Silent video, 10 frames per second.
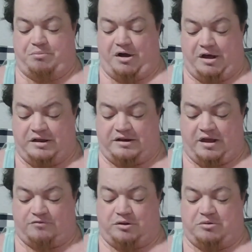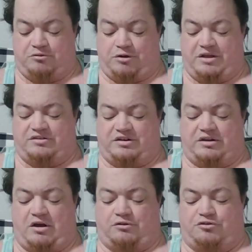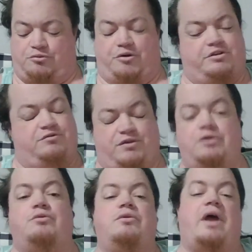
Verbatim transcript: But having been raised in a culture where it's viewed